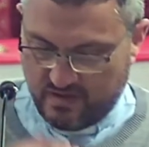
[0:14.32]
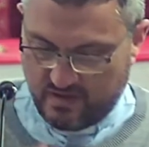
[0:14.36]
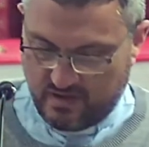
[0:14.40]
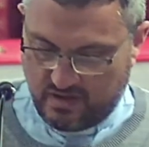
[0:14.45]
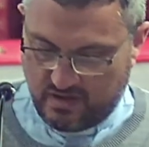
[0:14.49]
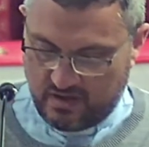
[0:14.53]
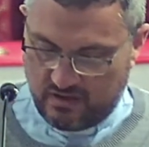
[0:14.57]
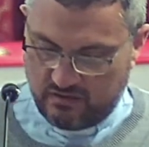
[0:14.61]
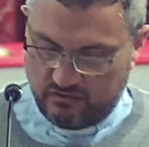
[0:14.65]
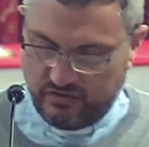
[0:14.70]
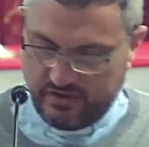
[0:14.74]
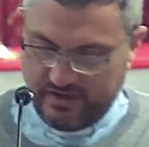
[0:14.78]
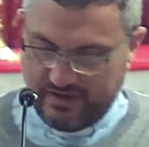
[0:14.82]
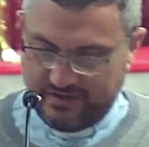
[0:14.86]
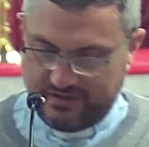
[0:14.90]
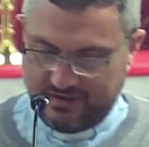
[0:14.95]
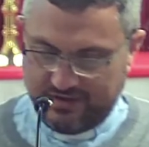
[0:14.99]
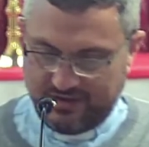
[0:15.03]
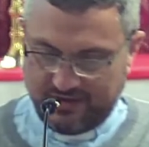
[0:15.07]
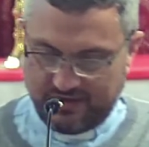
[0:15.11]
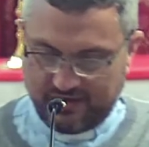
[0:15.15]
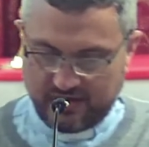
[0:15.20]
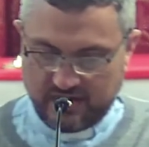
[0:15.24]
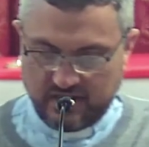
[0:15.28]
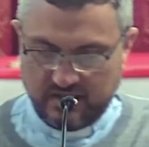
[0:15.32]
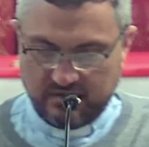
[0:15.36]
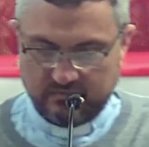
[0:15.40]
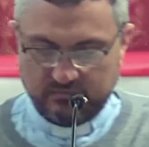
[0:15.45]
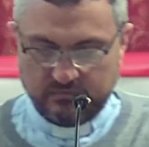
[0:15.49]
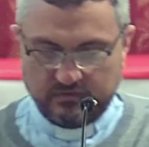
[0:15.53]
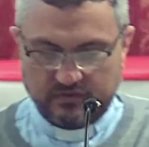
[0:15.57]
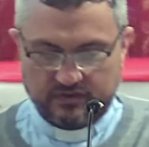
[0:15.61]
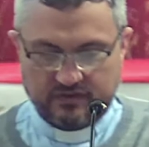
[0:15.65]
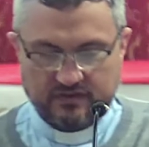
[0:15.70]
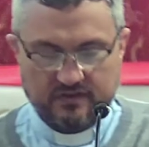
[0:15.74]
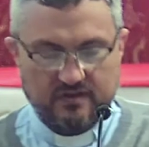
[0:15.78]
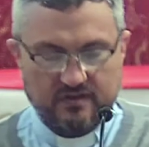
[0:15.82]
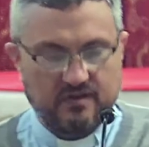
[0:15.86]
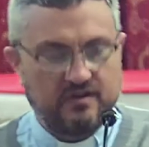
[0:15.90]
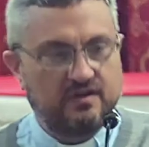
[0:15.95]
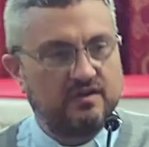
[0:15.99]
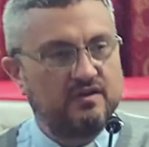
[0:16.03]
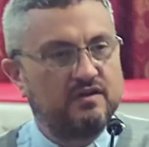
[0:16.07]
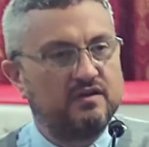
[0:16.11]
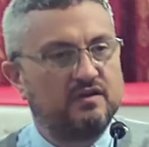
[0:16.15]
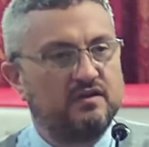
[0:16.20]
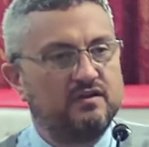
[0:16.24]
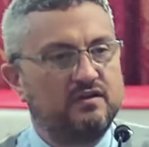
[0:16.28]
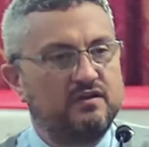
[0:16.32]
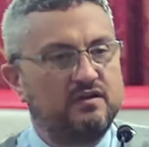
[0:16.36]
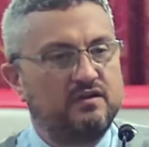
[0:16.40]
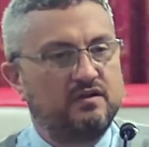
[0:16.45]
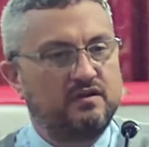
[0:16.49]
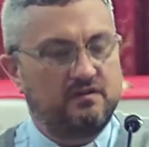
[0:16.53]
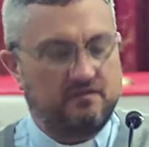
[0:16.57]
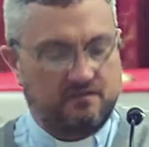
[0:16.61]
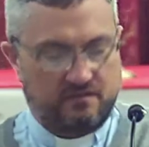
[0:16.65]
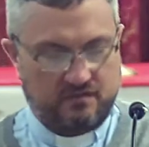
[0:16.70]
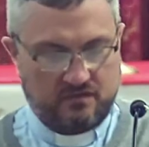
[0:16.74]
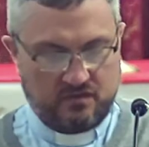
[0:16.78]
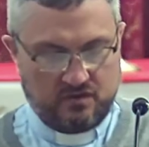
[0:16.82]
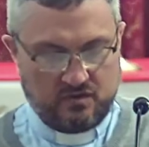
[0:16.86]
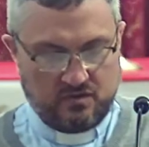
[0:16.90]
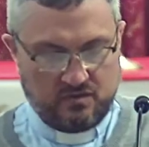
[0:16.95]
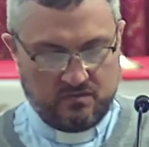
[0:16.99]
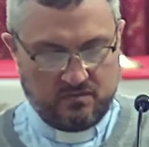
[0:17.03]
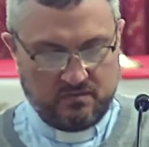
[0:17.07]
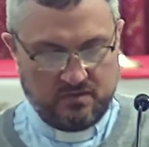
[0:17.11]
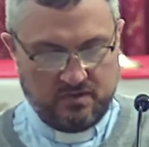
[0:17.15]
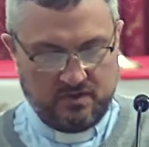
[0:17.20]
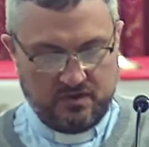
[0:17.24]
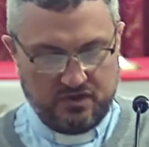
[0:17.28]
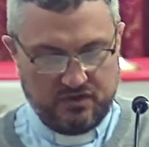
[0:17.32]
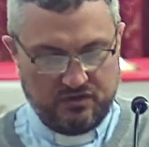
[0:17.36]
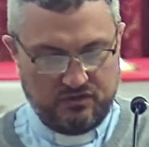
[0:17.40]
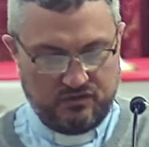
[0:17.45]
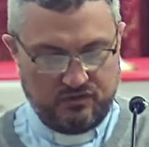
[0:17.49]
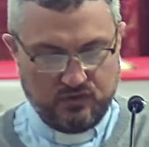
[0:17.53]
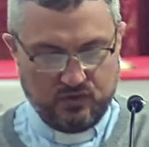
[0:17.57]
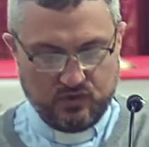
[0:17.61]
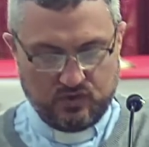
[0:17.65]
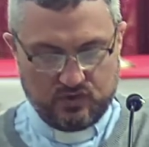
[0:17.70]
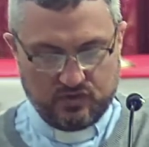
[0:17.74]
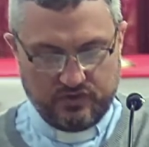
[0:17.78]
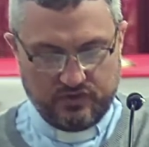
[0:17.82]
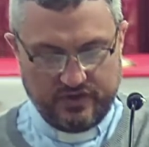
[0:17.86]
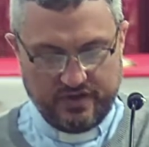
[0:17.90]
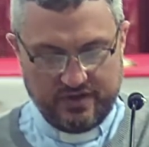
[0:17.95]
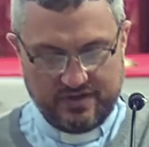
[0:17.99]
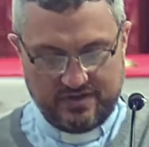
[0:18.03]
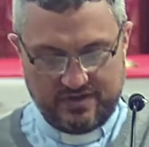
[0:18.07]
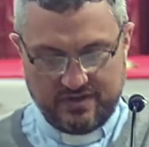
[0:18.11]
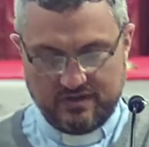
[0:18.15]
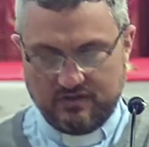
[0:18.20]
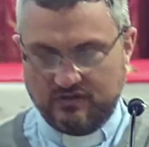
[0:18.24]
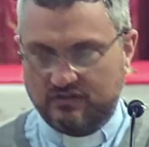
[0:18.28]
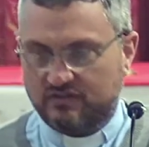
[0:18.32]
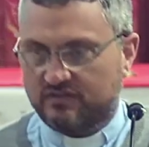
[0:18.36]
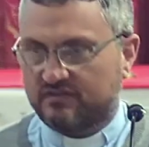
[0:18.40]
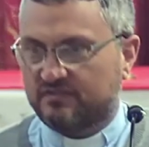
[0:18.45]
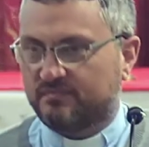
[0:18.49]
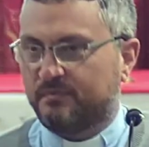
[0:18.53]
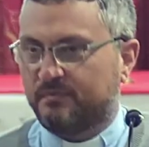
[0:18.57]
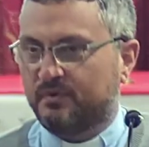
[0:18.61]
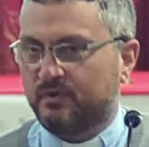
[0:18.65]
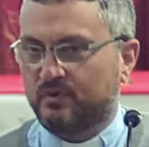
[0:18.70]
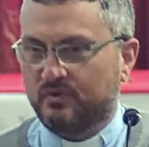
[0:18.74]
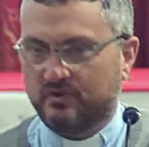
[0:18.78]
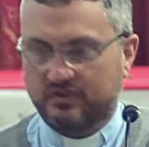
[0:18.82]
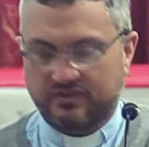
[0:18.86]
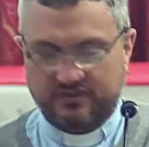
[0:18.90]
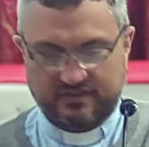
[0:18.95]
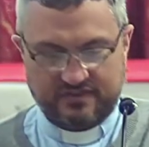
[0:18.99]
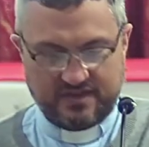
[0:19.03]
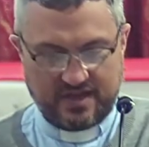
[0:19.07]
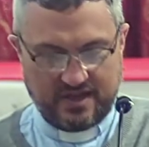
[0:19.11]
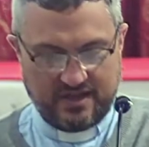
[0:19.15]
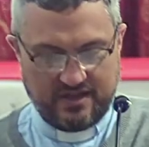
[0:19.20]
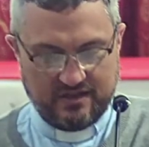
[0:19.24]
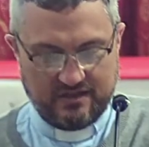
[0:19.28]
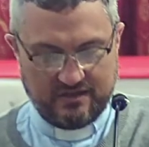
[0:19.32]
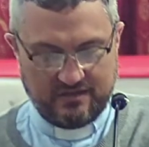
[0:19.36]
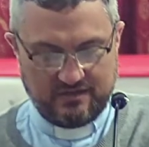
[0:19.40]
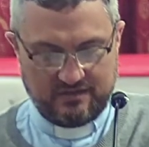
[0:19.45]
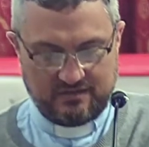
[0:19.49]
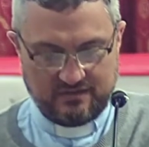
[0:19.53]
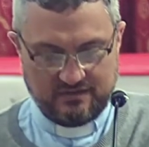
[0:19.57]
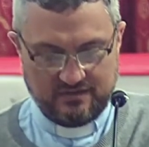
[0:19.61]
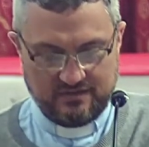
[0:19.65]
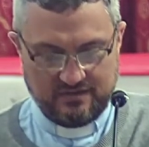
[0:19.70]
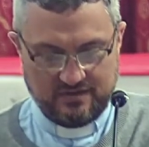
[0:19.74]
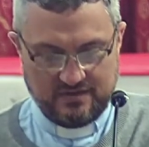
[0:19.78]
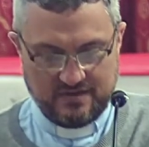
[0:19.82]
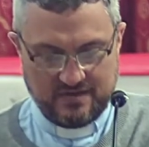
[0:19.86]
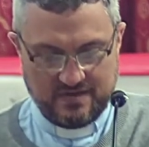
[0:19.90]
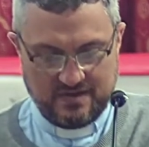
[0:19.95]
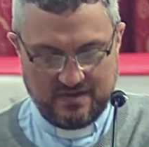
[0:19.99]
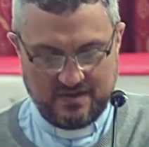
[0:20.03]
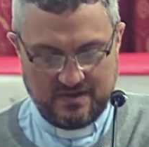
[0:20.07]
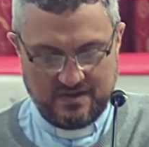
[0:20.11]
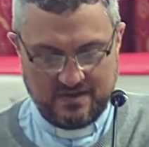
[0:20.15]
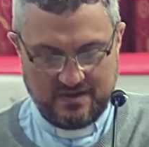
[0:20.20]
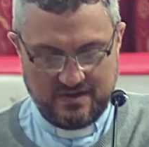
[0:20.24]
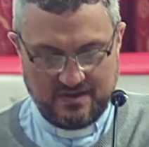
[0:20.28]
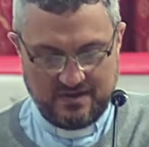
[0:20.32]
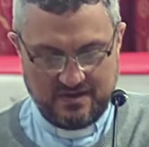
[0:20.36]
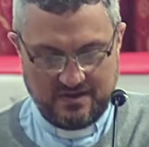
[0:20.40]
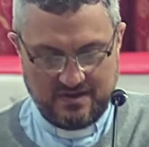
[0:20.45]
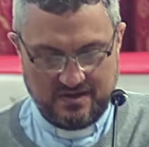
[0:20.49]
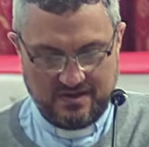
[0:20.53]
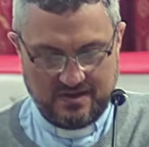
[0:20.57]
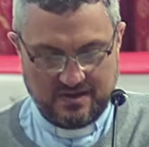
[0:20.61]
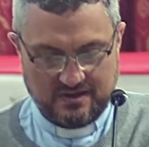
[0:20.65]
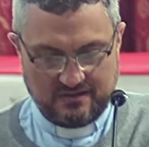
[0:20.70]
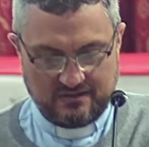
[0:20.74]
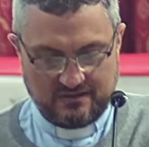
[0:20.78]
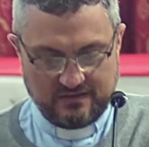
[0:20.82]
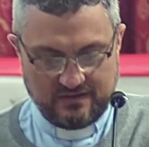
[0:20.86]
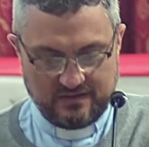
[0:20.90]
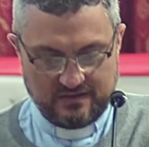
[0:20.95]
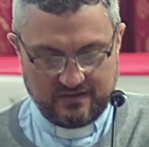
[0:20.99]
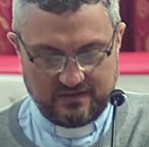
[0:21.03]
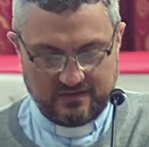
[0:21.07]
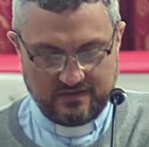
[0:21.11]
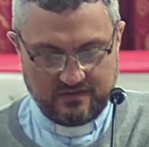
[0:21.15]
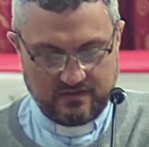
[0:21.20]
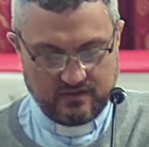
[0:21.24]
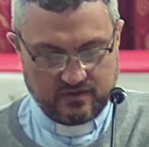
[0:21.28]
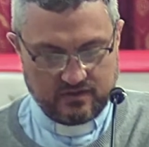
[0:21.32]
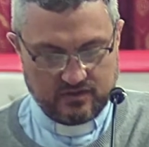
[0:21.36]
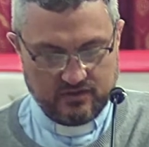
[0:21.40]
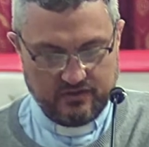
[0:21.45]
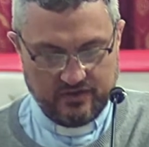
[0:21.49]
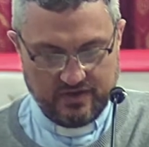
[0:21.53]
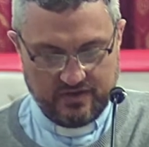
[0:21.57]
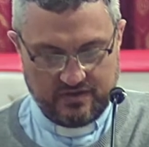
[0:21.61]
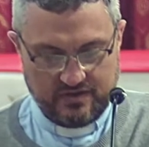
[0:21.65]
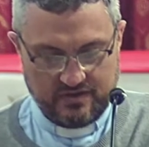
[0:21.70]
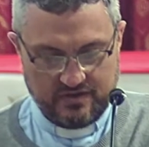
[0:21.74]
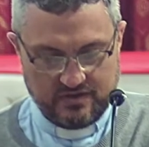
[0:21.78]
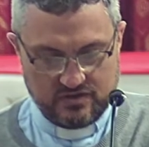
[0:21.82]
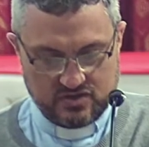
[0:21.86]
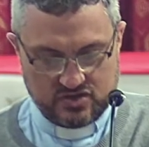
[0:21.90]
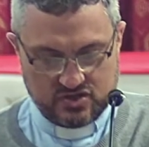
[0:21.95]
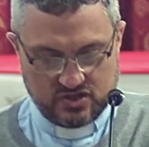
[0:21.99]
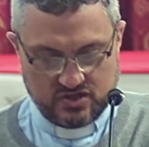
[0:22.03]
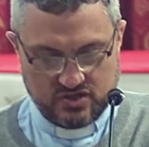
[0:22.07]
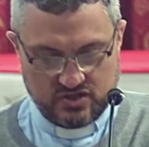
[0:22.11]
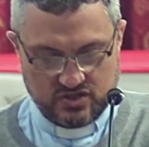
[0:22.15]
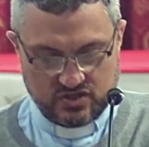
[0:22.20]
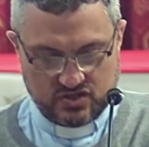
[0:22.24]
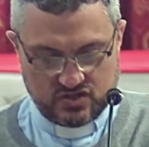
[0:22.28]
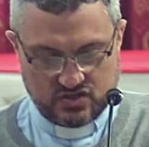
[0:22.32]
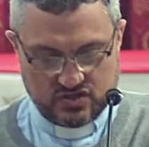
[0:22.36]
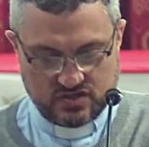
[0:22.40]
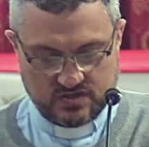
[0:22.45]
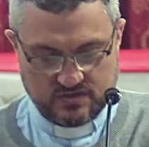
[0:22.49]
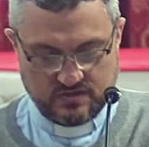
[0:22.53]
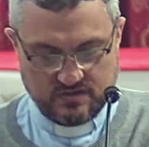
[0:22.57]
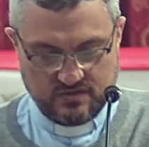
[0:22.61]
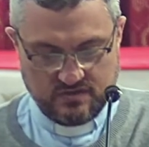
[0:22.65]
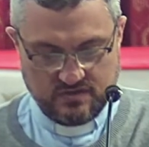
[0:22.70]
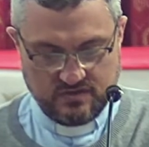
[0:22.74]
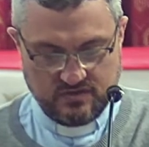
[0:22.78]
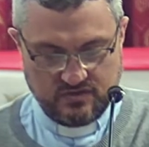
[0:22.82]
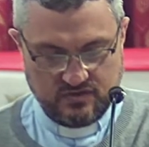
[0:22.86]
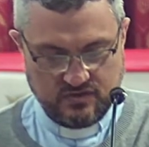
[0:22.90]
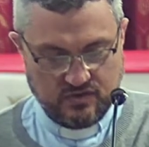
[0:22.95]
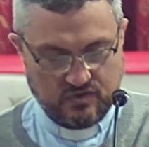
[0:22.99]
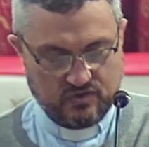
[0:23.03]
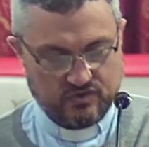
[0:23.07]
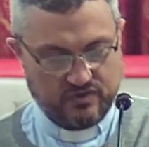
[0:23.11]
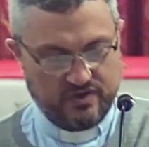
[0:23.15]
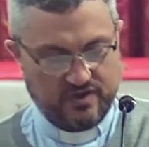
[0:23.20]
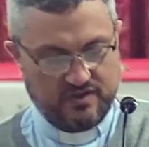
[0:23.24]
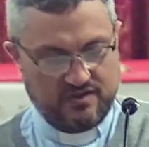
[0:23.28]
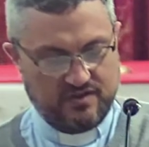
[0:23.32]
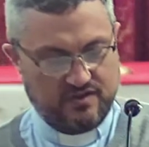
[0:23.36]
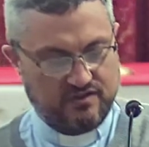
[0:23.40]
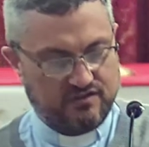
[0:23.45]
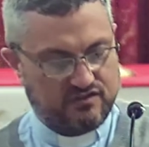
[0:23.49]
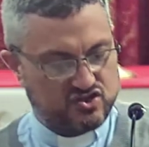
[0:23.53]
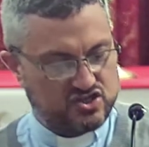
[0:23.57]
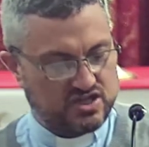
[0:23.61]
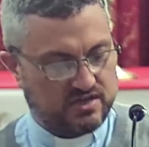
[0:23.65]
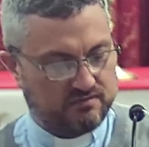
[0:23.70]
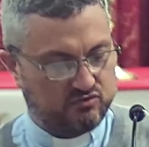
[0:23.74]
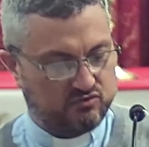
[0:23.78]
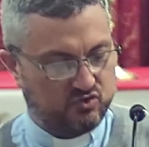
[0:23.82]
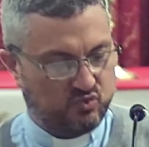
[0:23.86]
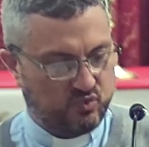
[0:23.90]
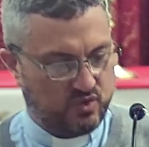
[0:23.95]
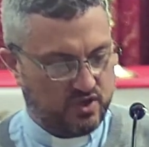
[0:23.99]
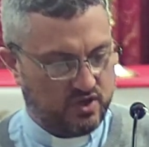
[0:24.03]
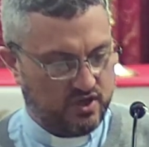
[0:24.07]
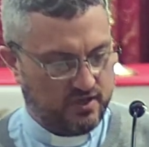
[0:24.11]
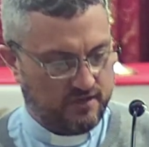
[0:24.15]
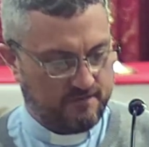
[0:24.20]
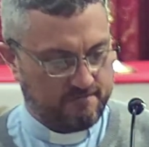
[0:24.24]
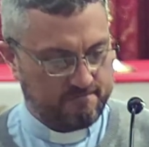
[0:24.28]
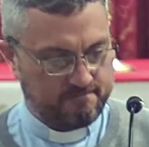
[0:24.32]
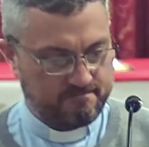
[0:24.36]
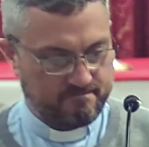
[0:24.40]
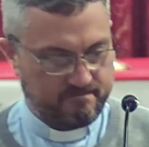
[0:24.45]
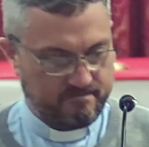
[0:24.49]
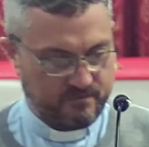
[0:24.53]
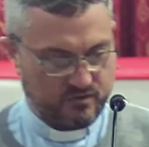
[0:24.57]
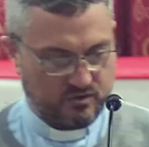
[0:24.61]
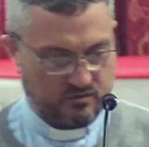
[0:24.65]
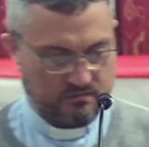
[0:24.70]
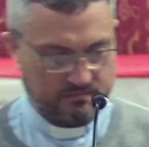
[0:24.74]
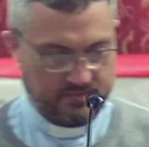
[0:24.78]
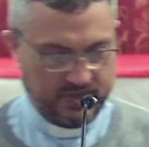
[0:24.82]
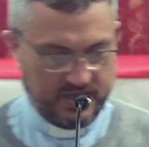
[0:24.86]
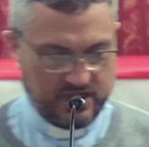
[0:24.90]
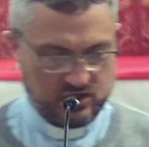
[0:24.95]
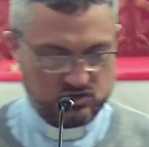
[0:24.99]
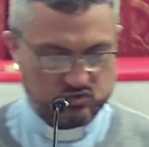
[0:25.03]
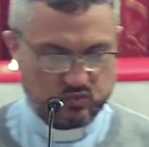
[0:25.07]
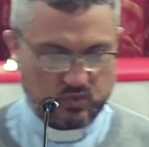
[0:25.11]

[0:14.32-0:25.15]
Our reading comes from 2 Corinthians, Paul's second letter to the Corinthian church. 2 Corinthians chapter 1, page